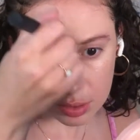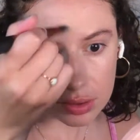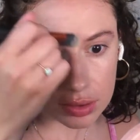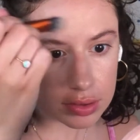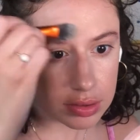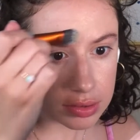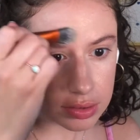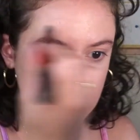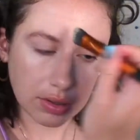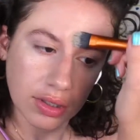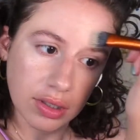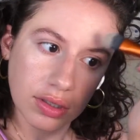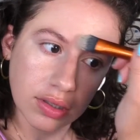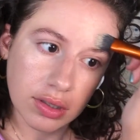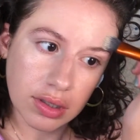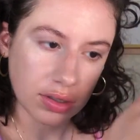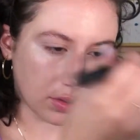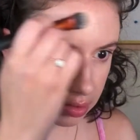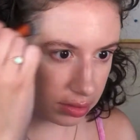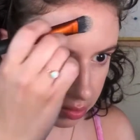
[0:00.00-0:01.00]
But
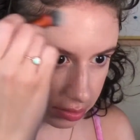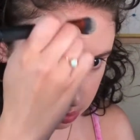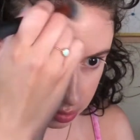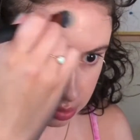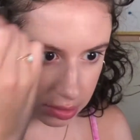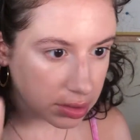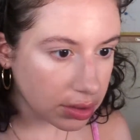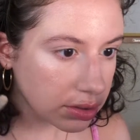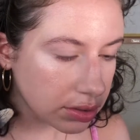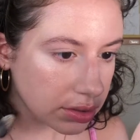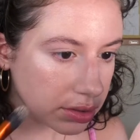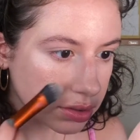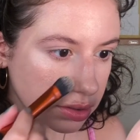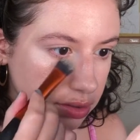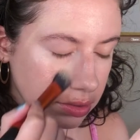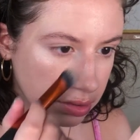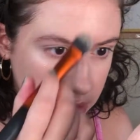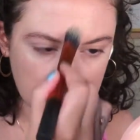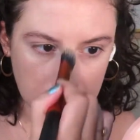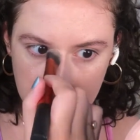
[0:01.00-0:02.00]
this is great in
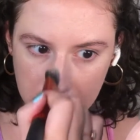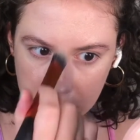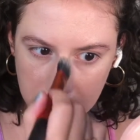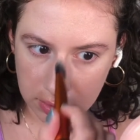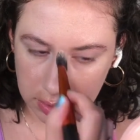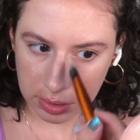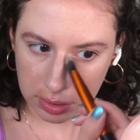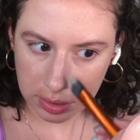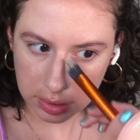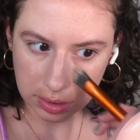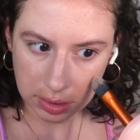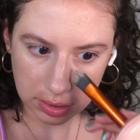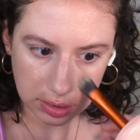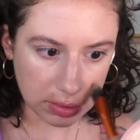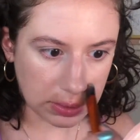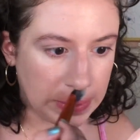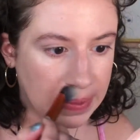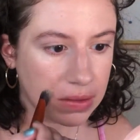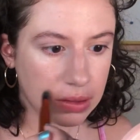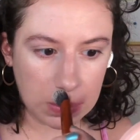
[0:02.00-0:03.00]
terms of being really
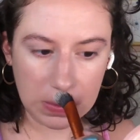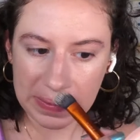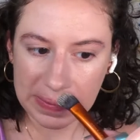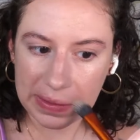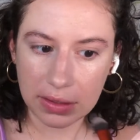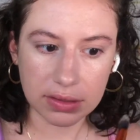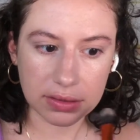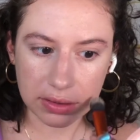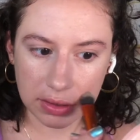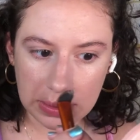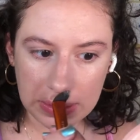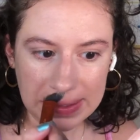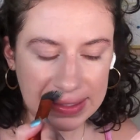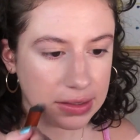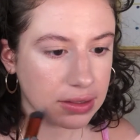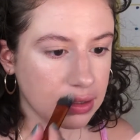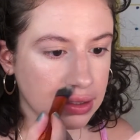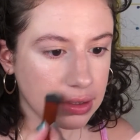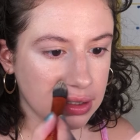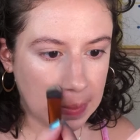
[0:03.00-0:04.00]
small. You don't have to
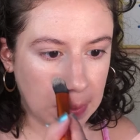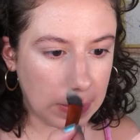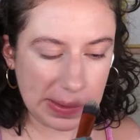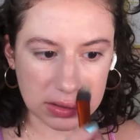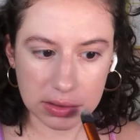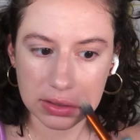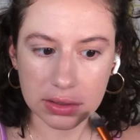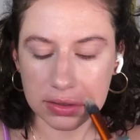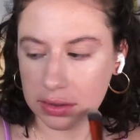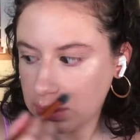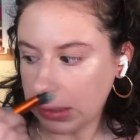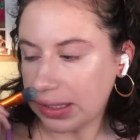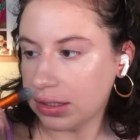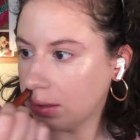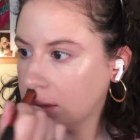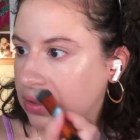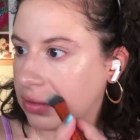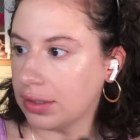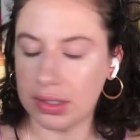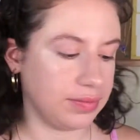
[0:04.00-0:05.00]
dampen it,
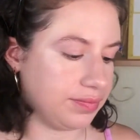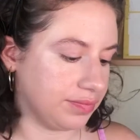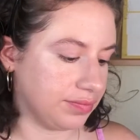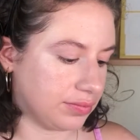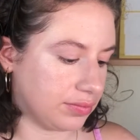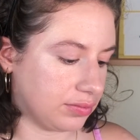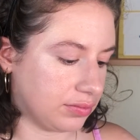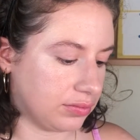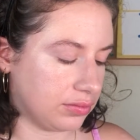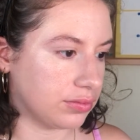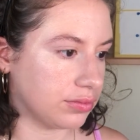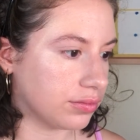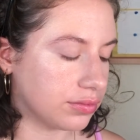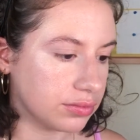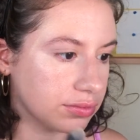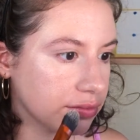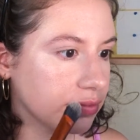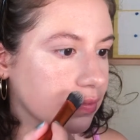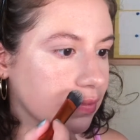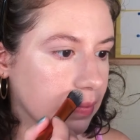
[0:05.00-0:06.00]
and just
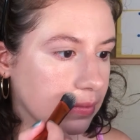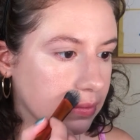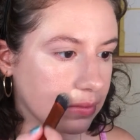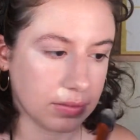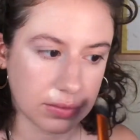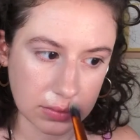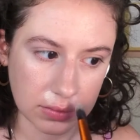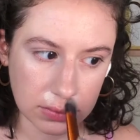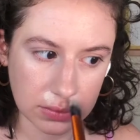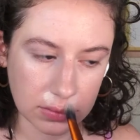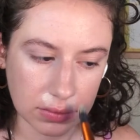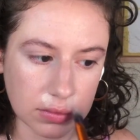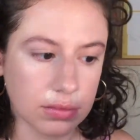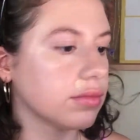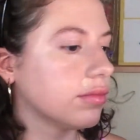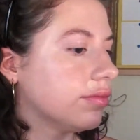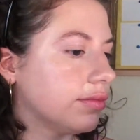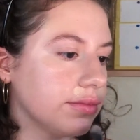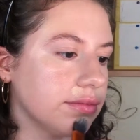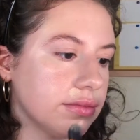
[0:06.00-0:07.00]
sweeping
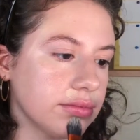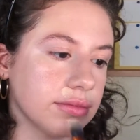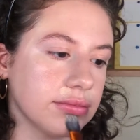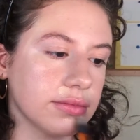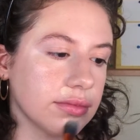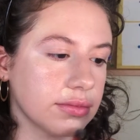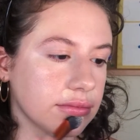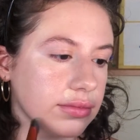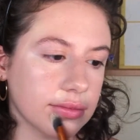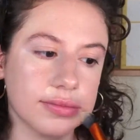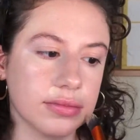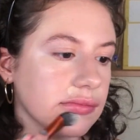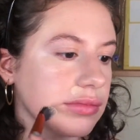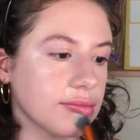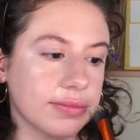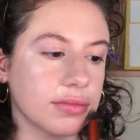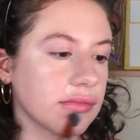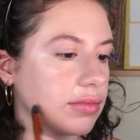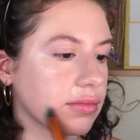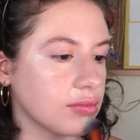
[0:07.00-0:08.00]
it
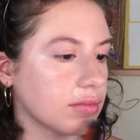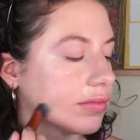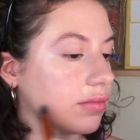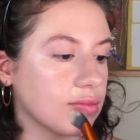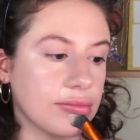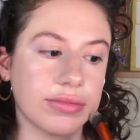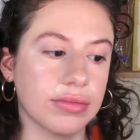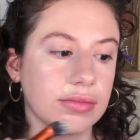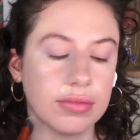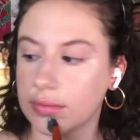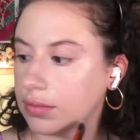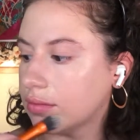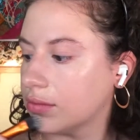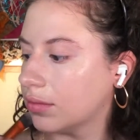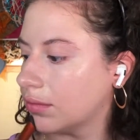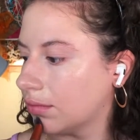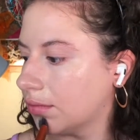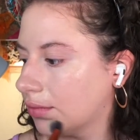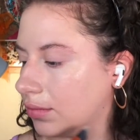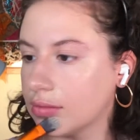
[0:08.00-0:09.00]
with
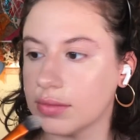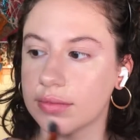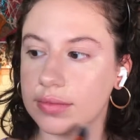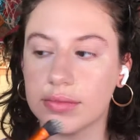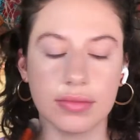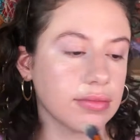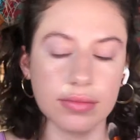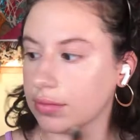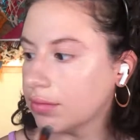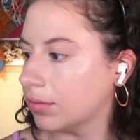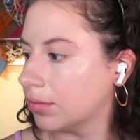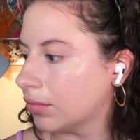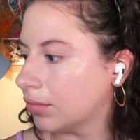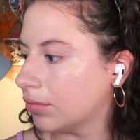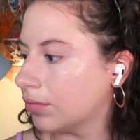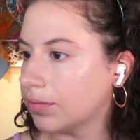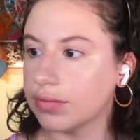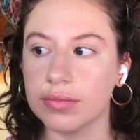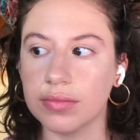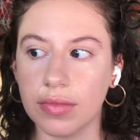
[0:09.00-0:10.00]
short,
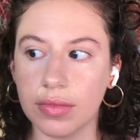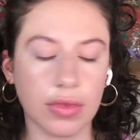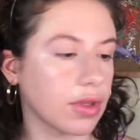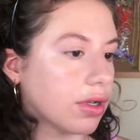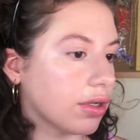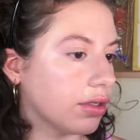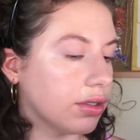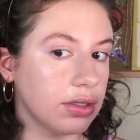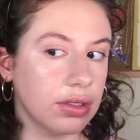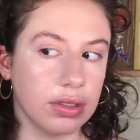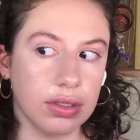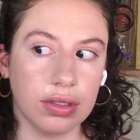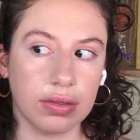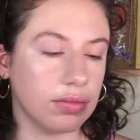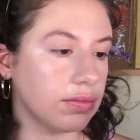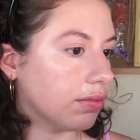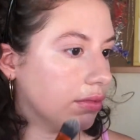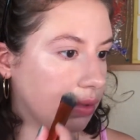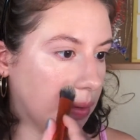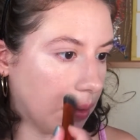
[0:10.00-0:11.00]
honestly, it makes me
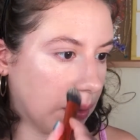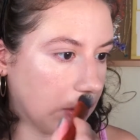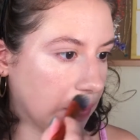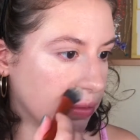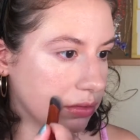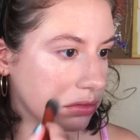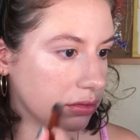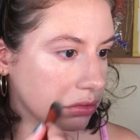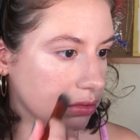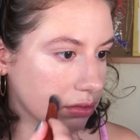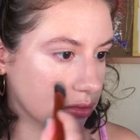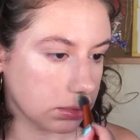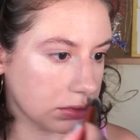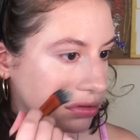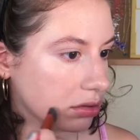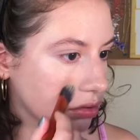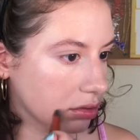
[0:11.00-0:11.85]
think of like a broom.